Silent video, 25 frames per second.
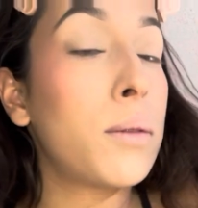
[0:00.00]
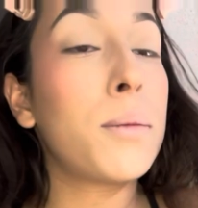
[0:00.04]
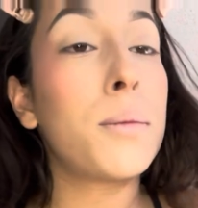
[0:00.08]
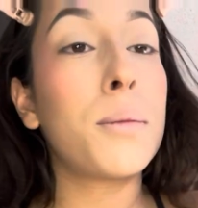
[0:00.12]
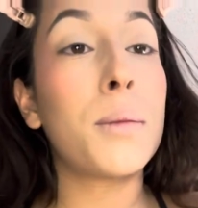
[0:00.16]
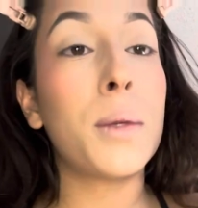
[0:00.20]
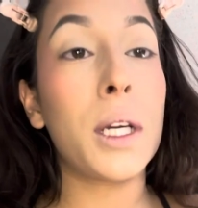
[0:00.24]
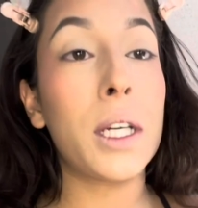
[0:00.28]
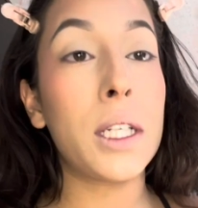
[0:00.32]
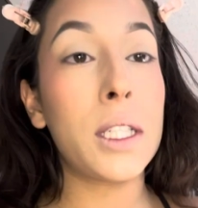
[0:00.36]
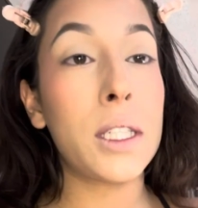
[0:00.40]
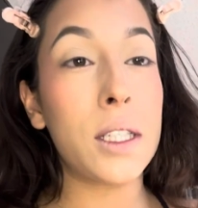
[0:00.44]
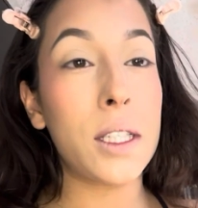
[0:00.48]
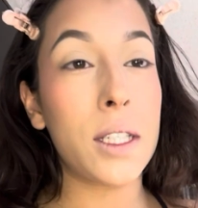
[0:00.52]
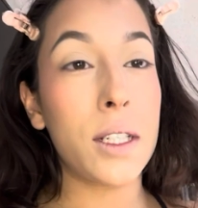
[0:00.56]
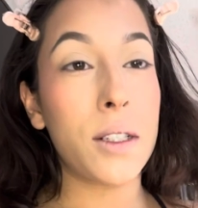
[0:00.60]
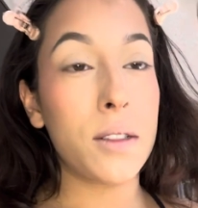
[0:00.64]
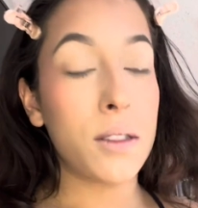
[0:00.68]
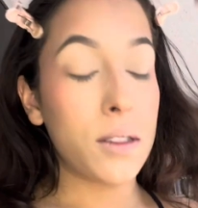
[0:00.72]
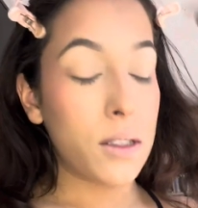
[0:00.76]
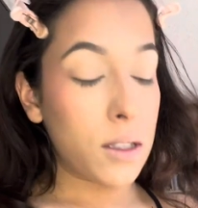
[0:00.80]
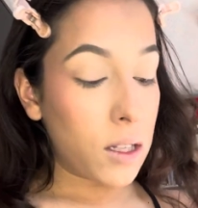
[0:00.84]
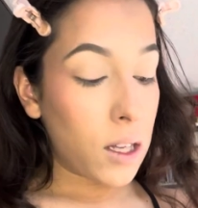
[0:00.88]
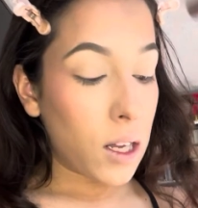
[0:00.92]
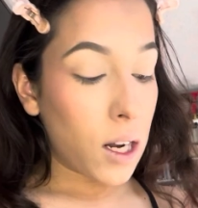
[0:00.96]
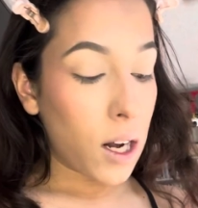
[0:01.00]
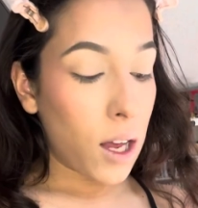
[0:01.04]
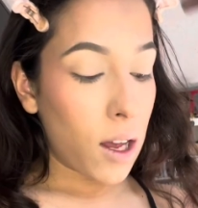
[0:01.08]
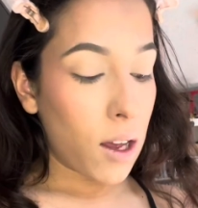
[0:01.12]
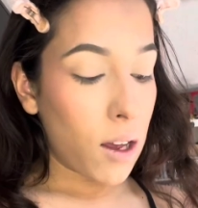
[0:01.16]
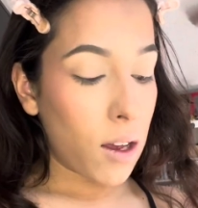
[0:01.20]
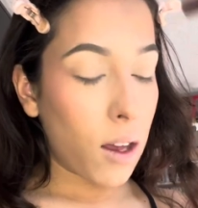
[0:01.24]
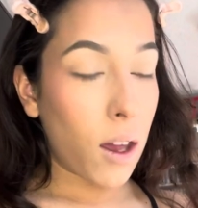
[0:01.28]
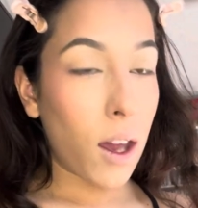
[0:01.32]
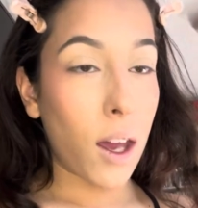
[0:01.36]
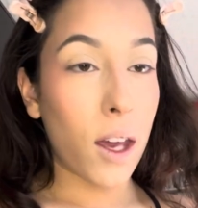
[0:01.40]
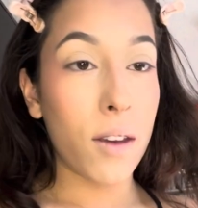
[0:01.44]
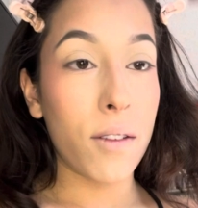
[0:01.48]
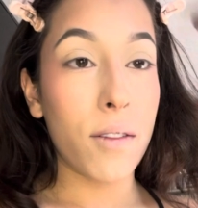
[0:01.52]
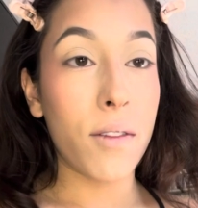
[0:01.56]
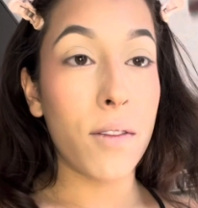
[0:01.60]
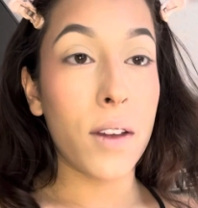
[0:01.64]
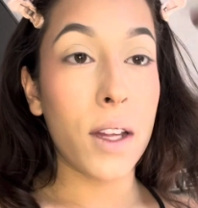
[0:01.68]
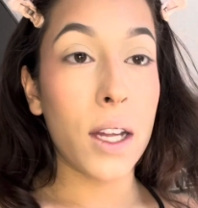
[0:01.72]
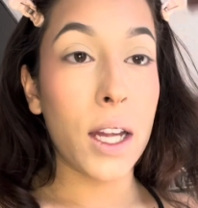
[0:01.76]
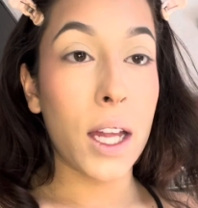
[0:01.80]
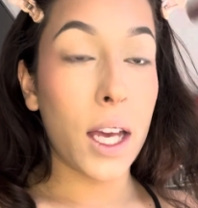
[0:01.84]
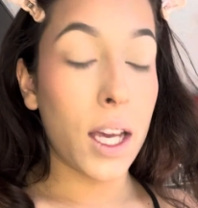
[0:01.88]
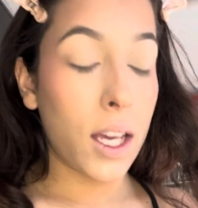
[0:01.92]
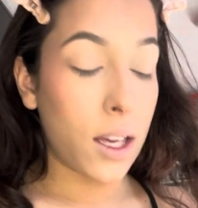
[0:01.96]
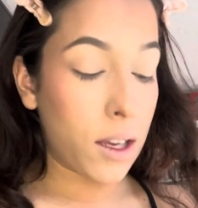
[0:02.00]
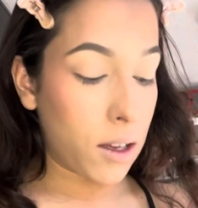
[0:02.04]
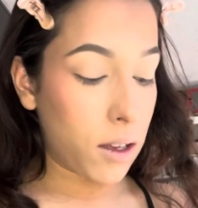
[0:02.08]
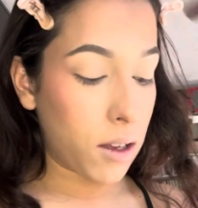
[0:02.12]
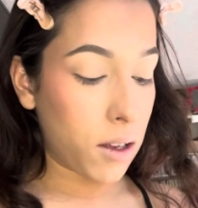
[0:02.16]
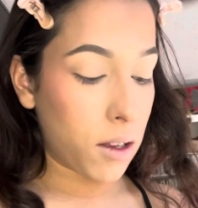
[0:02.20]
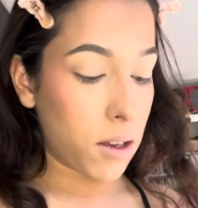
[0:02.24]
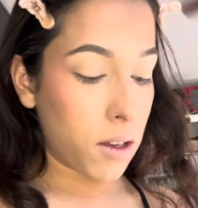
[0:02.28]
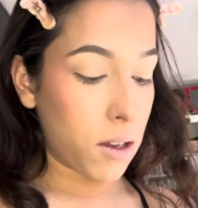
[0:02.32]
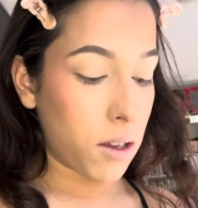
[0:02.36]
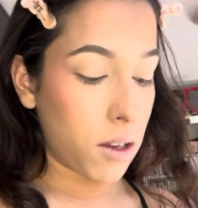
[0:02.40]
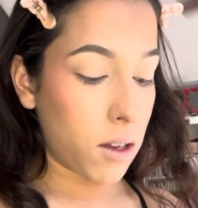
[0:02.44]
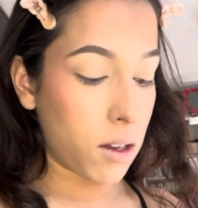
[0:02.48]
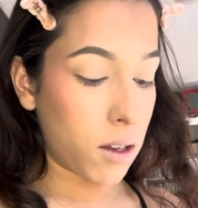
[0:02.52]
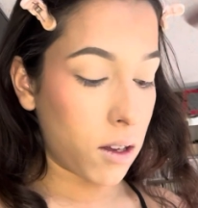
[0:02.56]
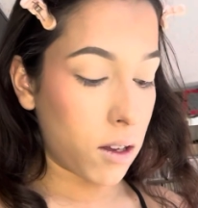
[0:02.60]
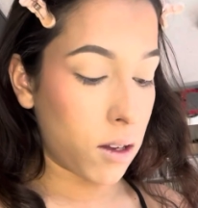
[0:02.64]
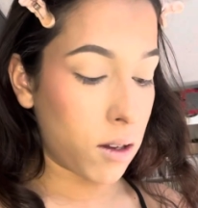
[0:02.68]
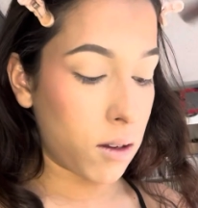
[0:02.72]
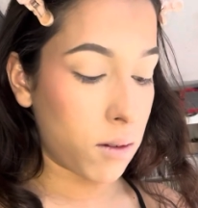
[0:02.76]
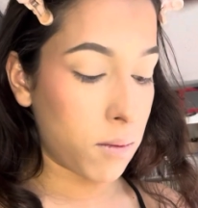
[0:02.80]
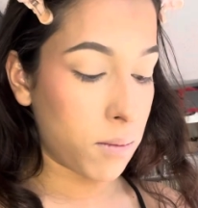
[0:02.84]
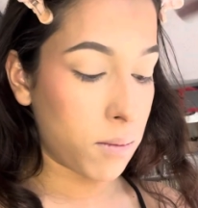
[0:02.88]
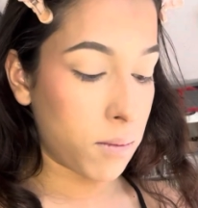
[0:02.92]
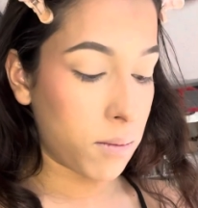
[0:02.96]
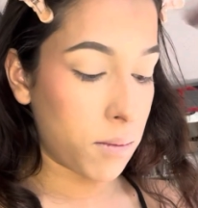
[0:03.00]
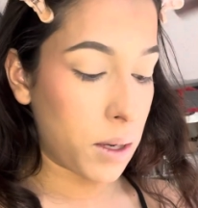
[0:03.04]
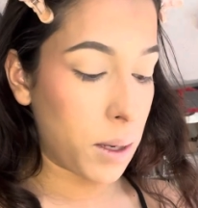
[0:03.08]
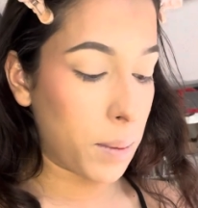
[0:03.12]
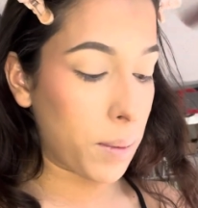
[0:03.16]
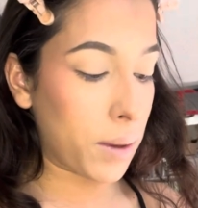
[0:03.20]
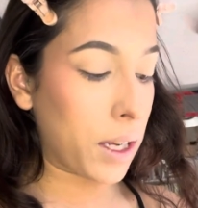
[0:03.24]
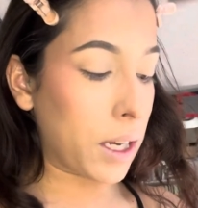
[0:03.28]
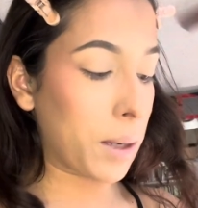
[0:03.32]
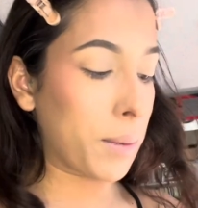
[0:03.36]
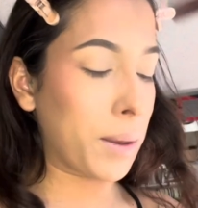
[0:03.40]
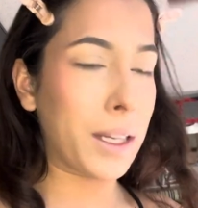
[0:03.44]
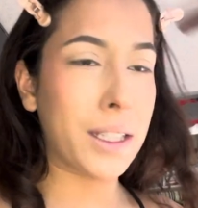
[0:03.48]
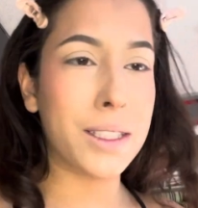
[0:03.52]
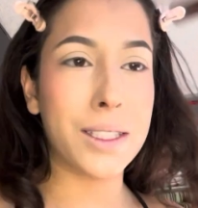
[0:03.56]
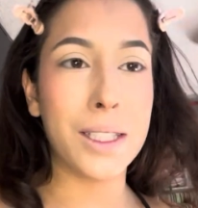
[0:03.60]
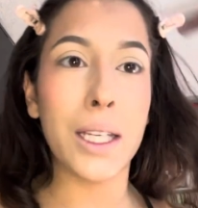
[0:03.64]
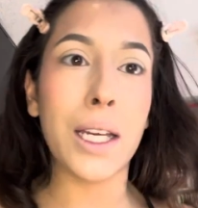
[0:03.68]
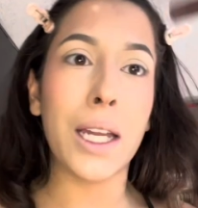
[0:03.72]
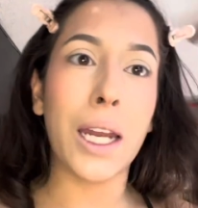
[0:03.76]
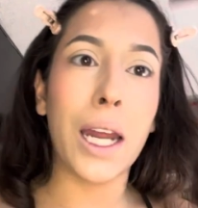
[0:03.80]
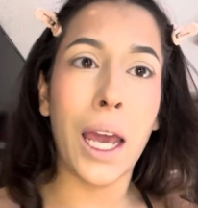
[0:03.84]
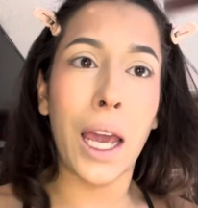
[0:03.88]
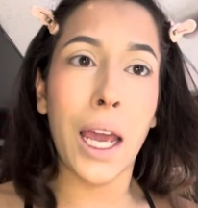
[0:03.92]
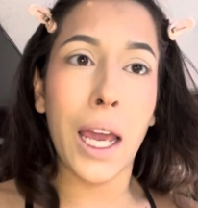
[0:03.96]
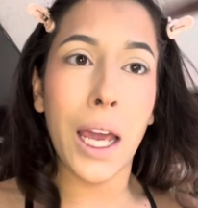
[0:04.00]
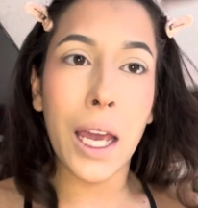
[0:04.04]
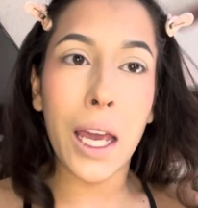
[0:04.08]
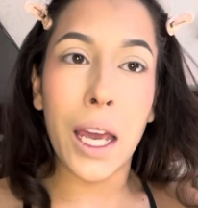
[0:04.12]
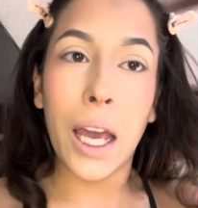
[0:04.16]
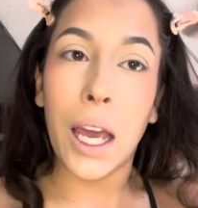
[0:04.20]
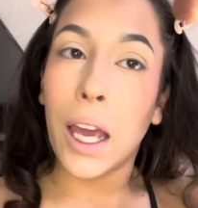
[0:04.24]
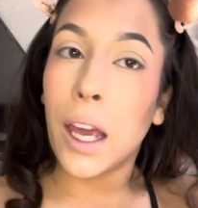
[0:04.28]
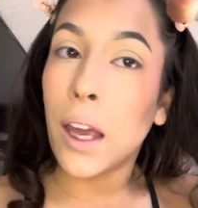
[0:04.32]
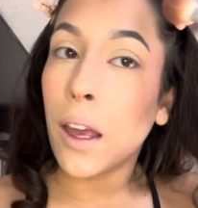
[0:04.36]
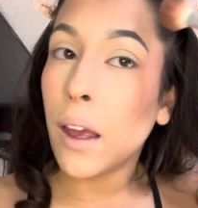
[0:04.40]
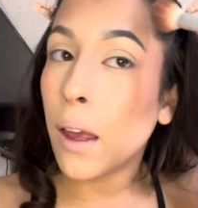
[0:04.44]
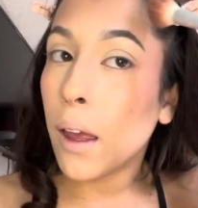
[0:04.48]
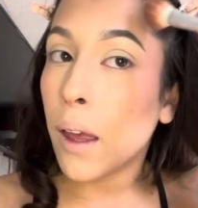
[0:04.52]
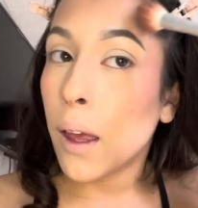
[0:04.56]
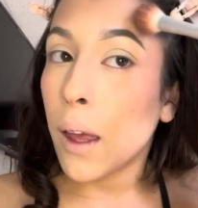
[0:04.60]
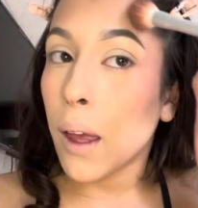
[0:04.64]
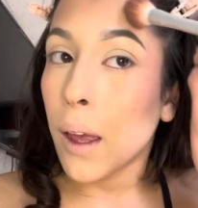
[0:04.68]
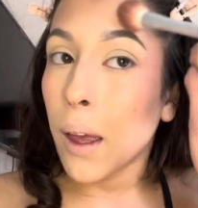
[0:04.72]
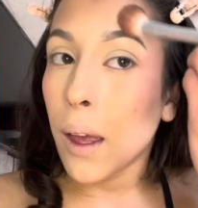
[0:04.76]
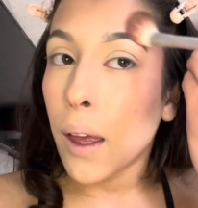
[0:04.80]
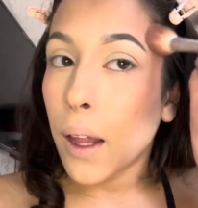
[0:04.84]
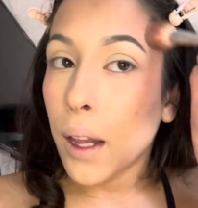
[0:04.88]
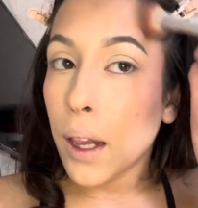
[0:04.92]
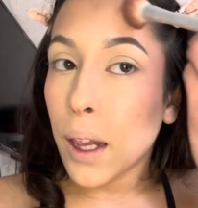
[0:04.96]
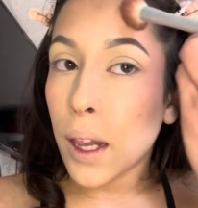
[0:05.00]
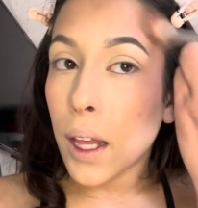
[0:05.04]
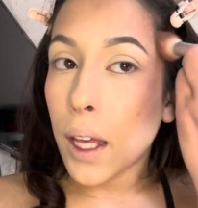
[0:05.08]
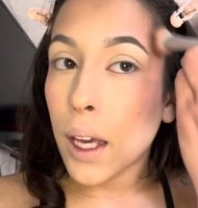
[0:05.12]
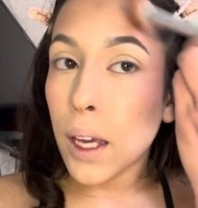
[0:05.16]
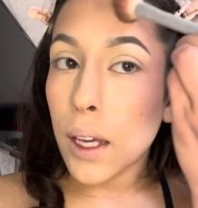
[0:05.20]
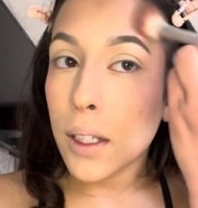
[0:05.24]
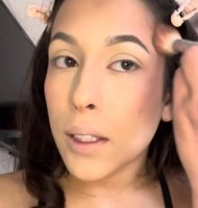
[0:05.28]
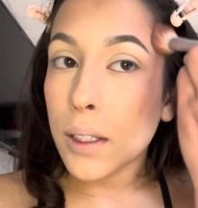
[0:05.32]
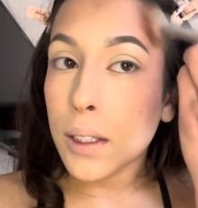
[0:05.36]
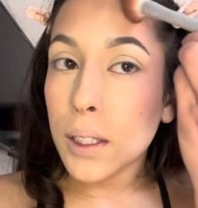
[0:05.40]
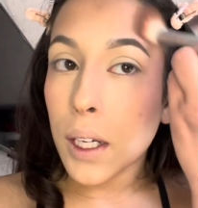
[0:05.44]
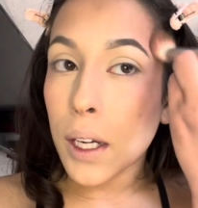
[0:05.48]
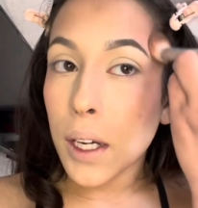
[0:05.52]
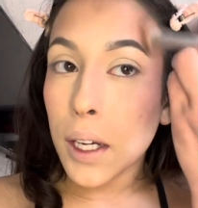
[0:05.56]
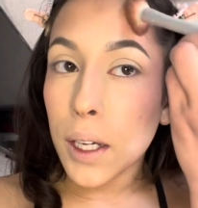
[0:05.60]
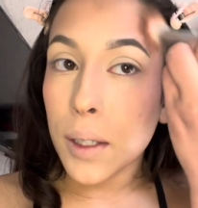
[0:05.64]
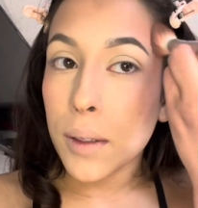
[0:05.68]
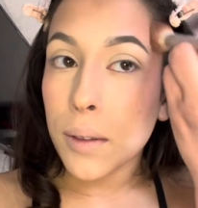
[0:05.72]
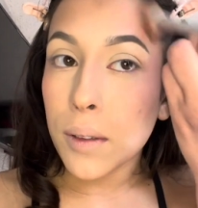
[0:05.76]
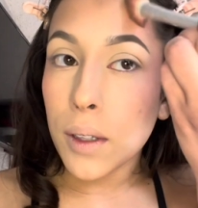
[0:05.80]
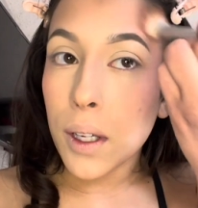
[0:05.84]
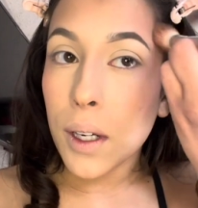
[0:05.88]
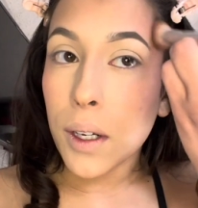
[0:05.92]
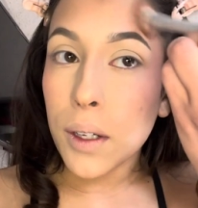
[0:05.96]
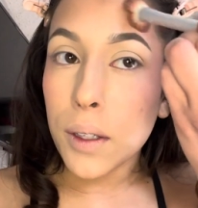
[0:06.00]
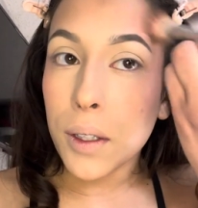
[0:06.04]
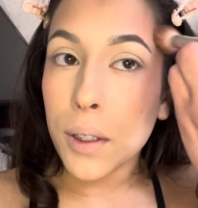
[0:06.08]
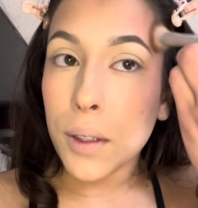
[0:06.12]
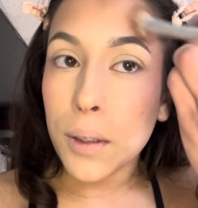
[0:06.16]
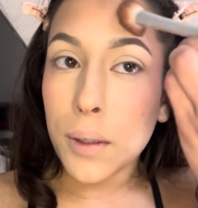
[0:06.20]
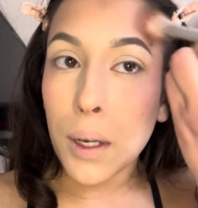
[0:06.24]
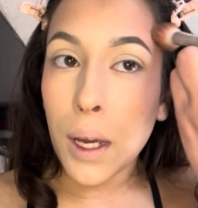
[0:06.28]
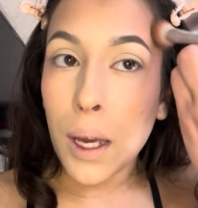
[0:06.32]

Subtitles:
brain cells today. I feel like people are like, today, like, sorry, I don't know.